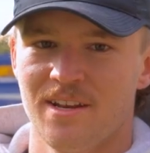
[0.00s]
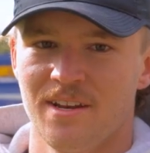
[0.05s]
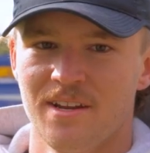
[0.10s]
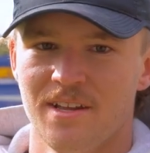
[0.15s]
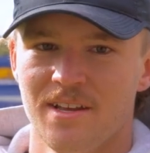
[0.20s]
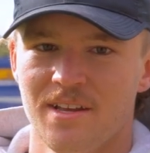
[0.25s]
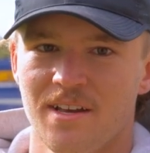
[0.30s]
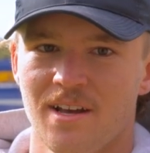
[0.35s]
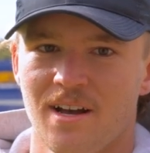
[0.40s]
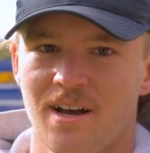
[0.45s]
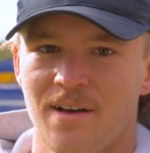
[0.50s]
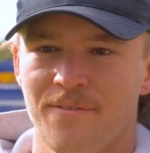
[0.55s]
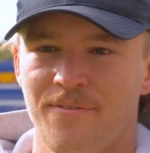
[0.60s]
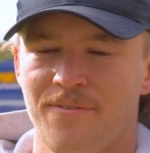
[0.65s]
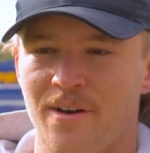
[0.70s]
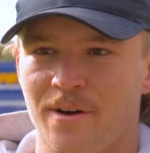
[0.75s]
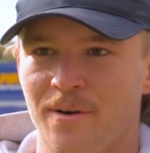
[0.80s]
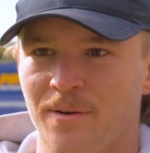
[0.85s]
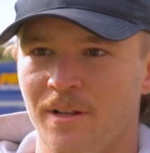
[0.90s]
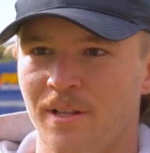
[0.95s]
and I
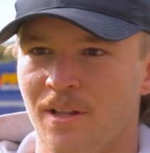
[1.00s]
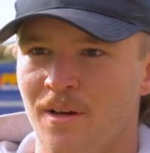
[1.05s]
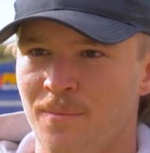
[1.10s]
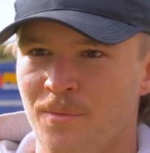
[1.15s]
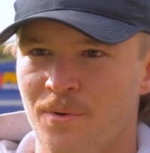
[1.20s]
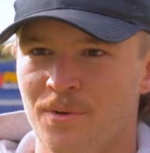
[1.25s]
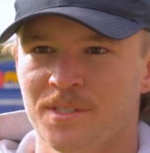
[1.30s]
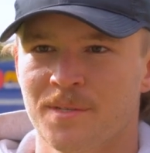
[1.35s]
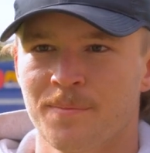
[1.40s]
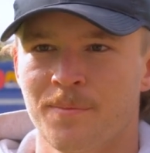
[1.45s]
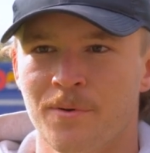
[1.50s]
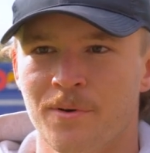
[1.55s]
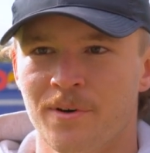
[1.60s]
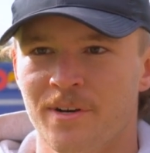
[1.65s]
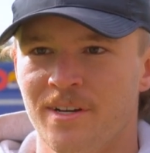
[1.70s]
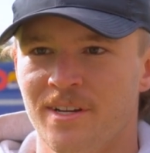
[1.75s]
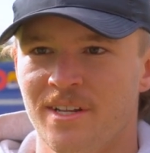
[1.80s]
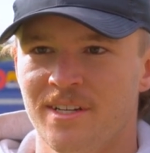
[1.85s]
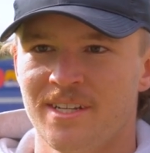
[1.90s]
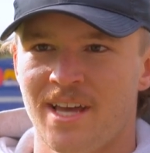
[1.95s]
felt a lot more
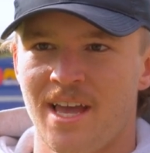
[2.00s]
supported at